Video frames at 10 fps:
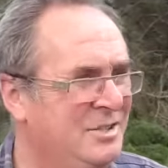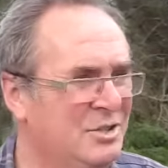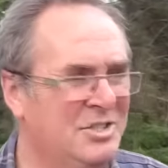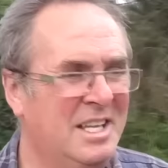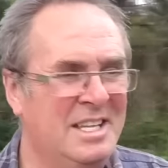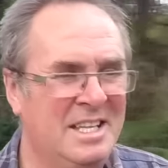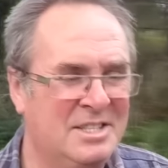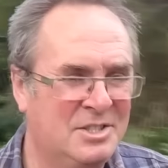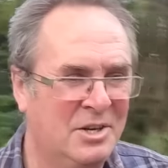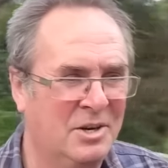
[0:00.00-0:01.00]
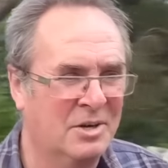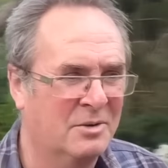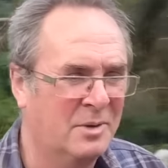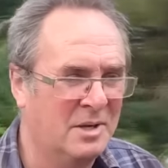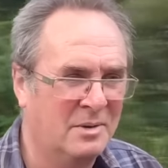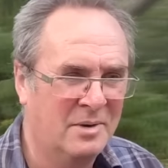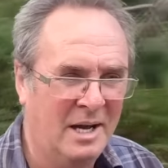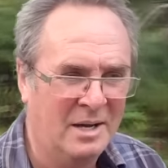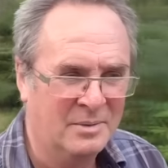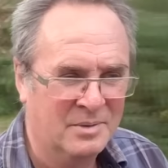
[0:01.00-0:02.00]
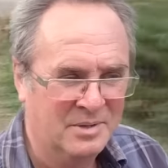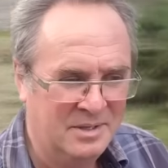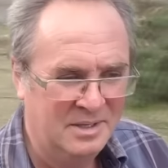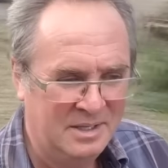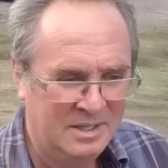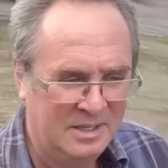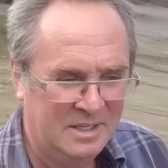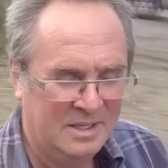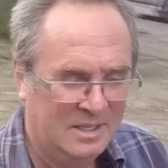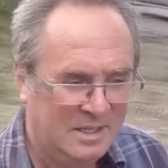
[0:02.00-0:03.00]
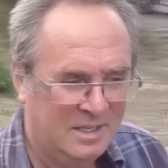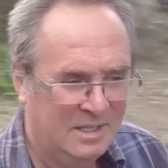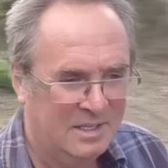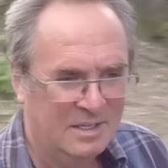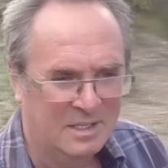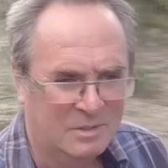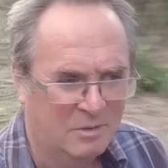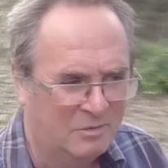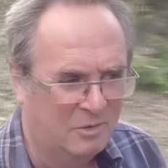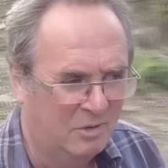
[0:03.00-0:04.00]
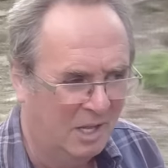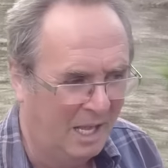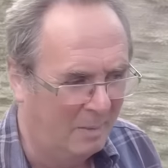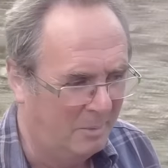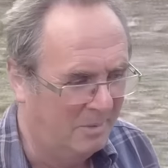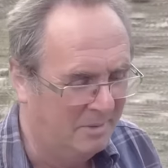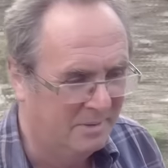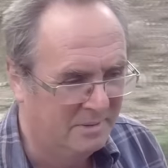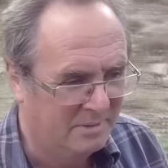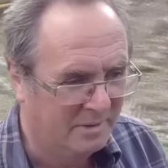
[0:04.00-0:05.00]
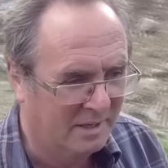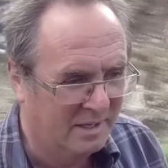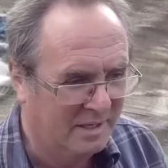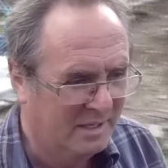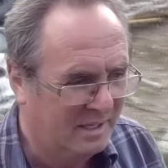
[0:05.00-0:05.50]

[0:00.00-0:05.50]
Just in this corner, we look round, we'll do a full lap, right?